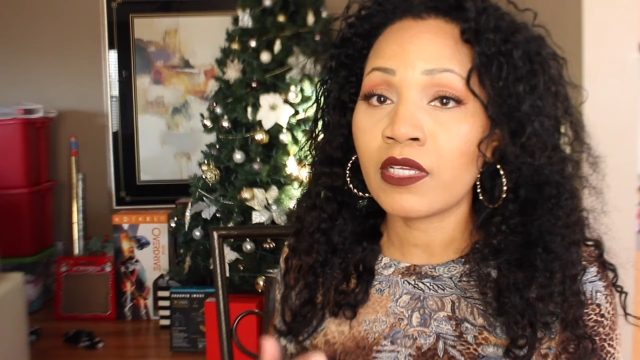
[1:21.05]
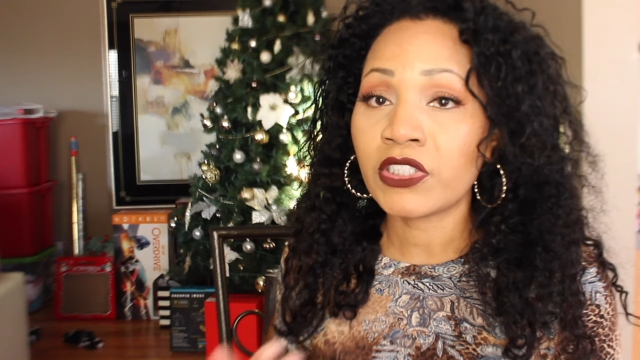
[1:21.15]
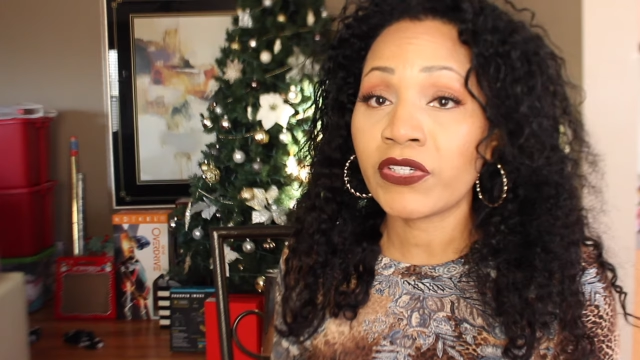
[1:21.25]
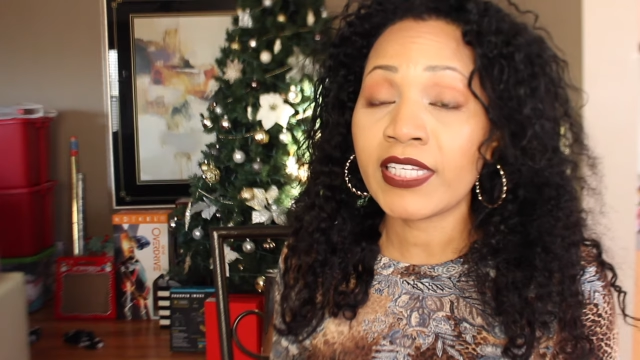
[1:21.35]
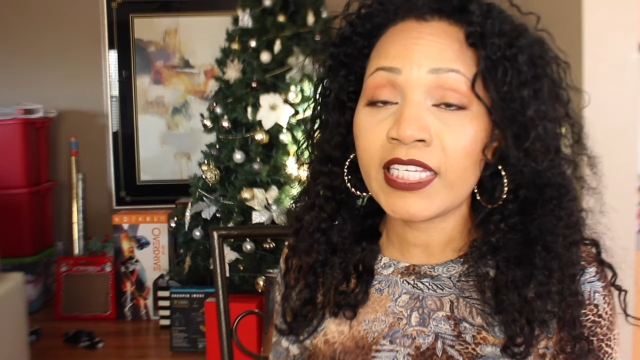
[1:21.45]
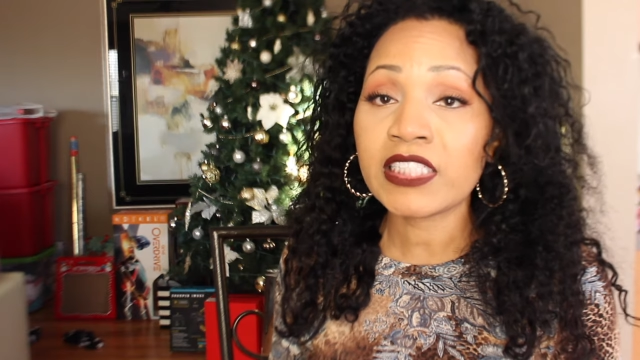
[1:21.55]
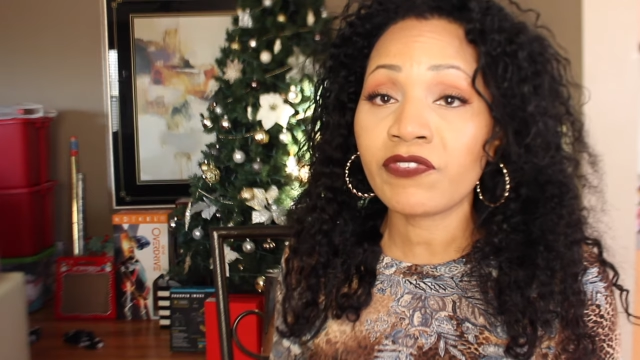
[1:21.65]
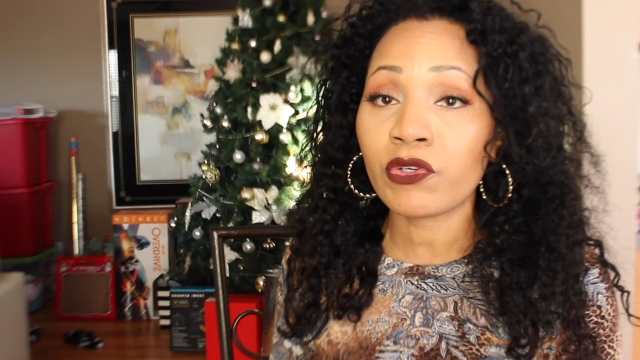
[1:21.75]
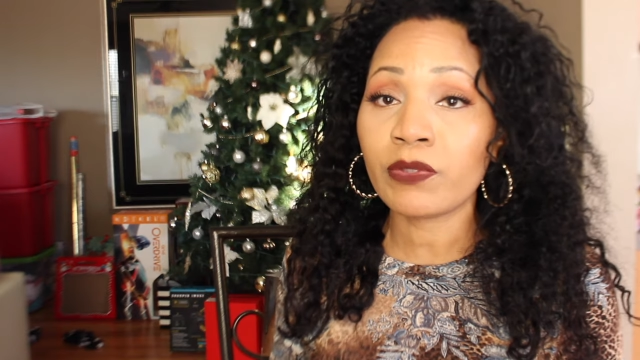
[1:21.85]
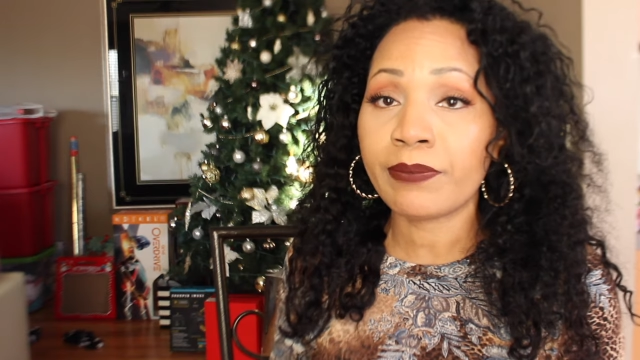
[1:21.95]
So it is
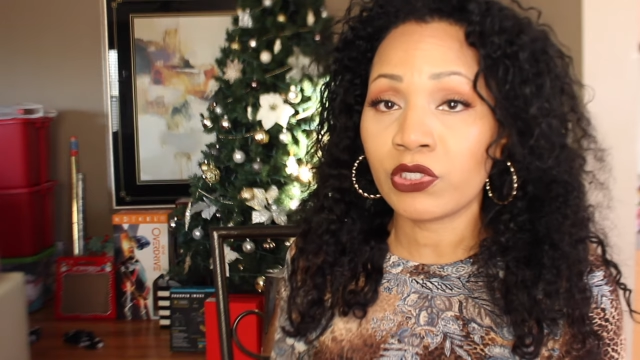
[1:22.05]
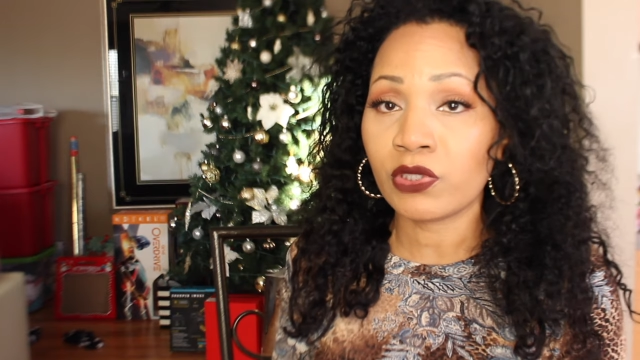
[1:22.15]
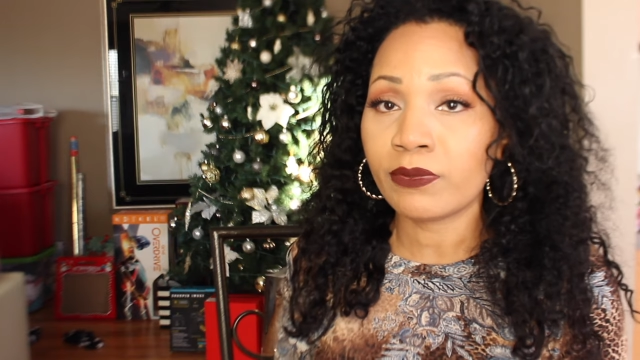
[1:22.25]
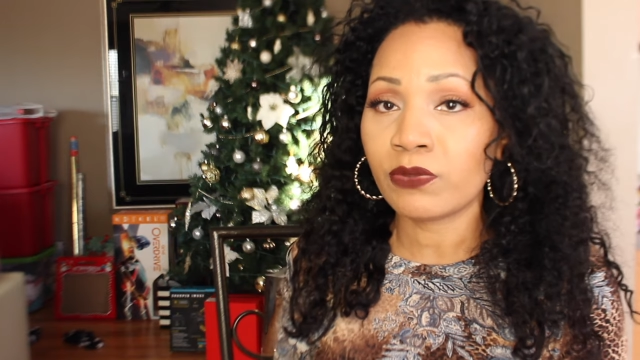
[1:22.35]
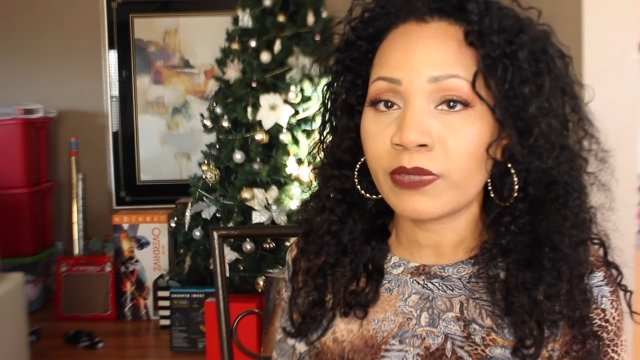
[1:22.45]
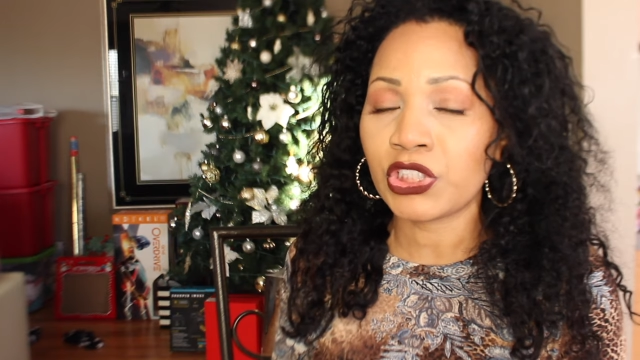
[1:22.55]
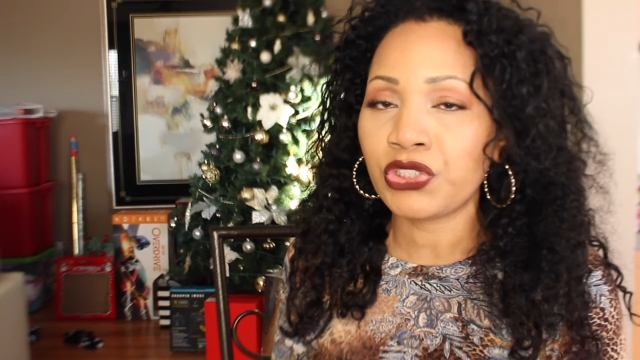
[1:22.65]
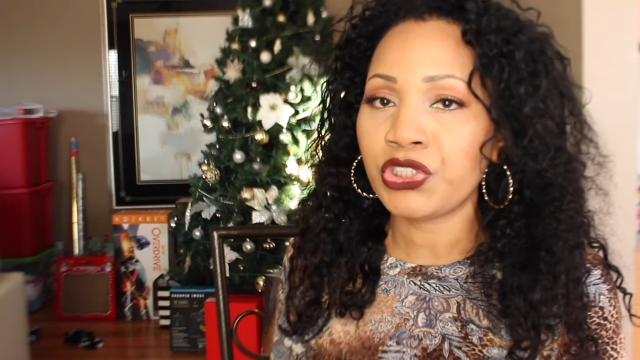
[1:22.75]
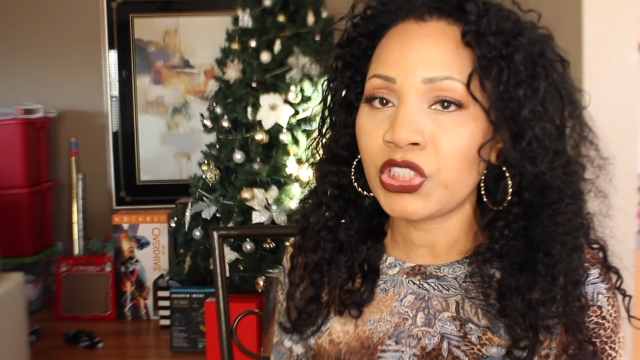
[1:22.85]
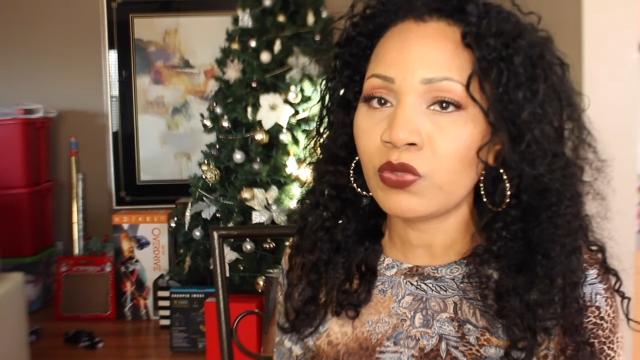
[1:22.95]
very buildable, but
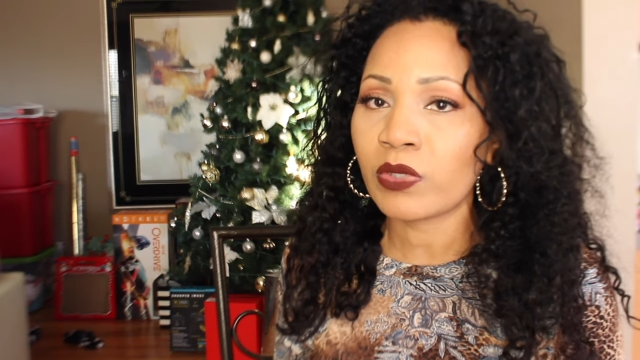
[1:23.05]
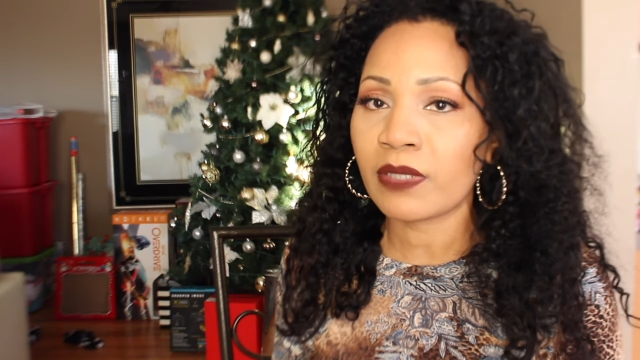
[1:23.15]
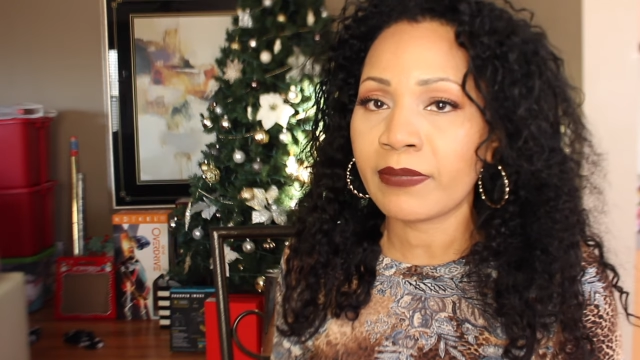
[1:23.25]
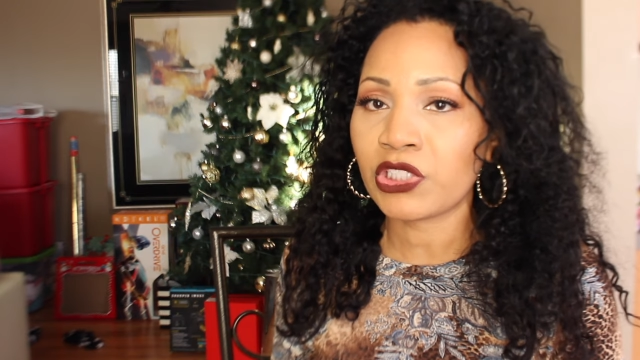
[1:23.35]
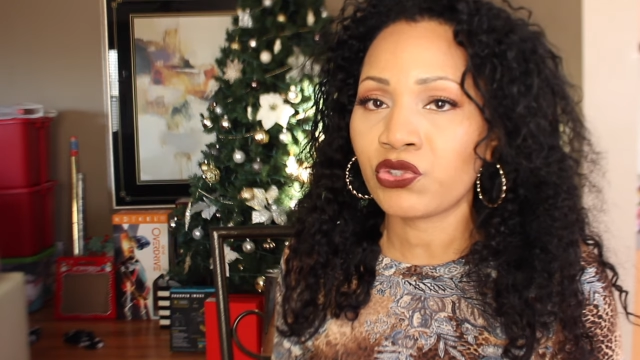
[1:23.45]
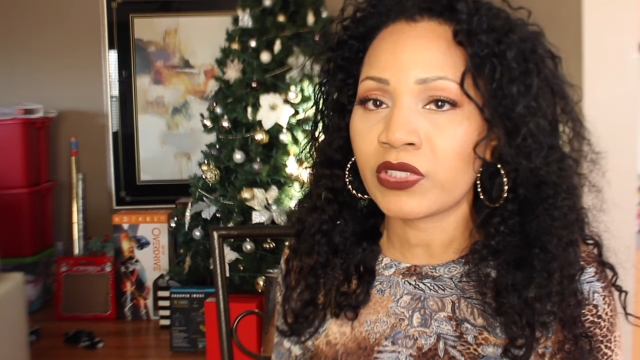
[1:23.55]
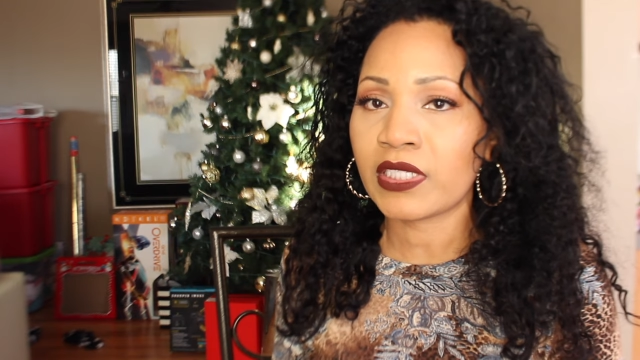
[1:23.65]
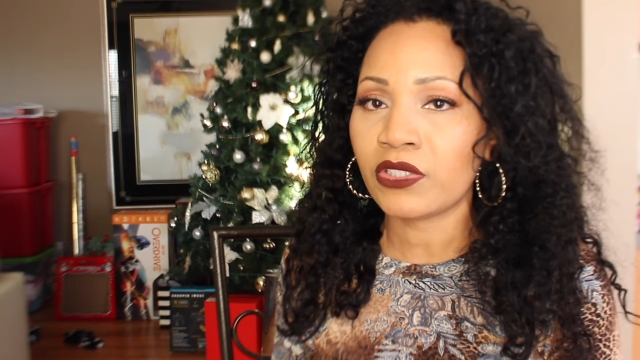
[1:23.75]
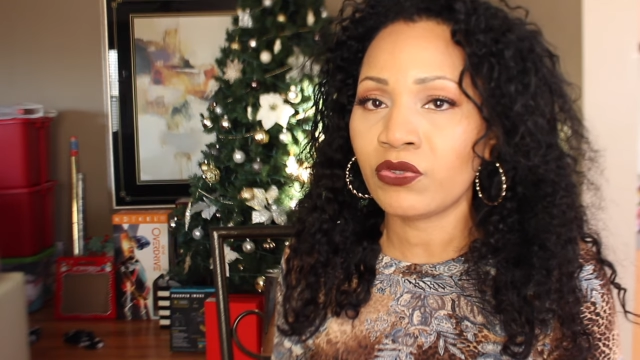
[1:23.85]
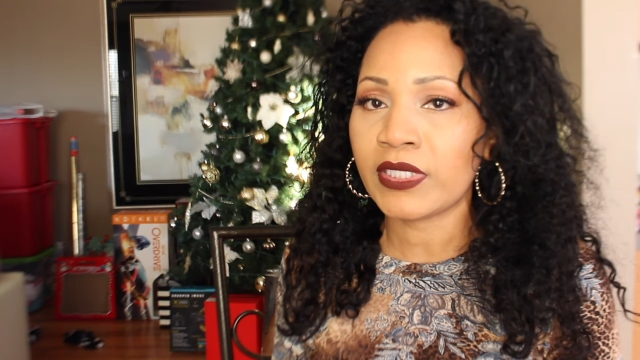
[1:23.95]
you do want to make sure
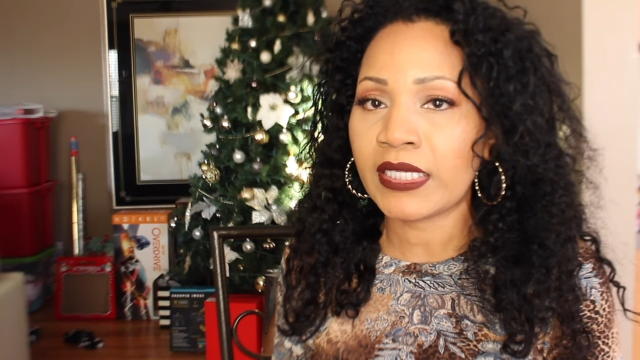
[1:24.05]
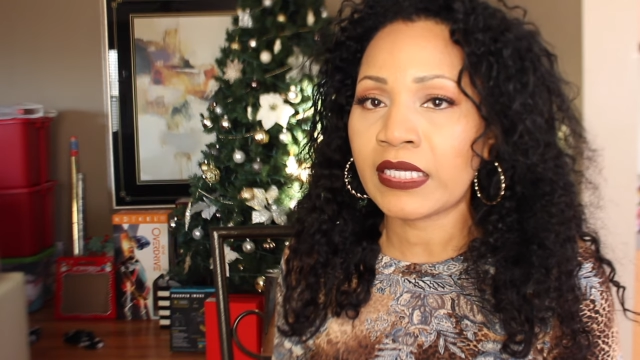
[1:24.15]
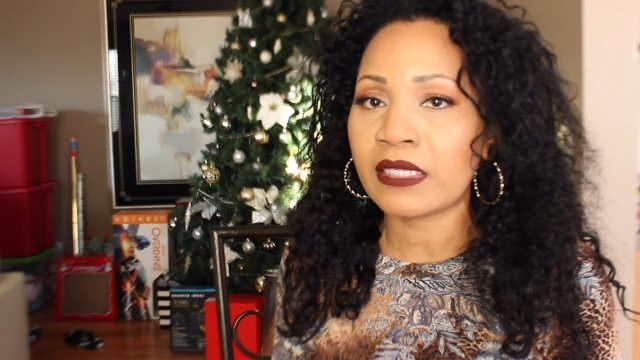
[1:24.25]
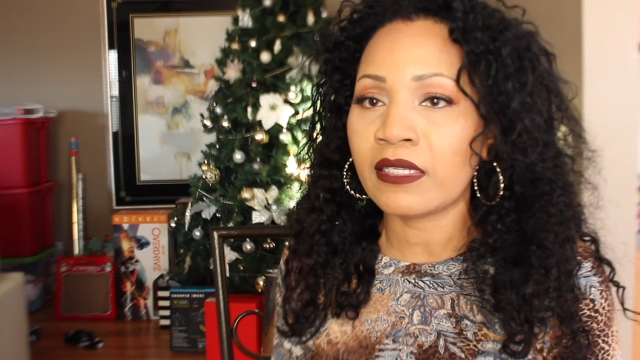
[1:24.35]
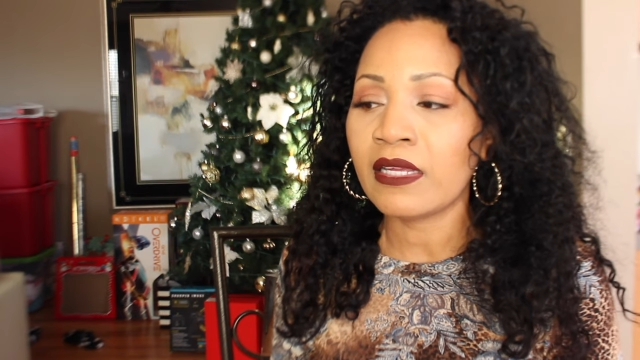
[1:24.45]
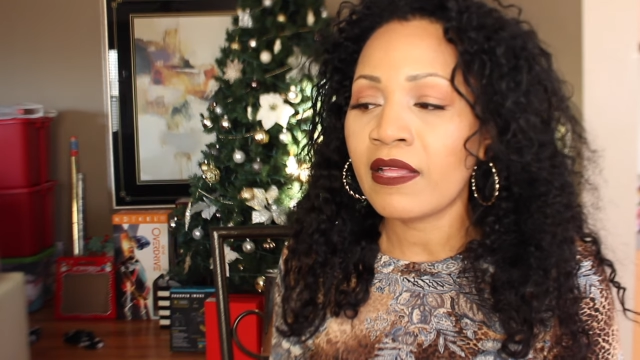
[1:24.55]
that you get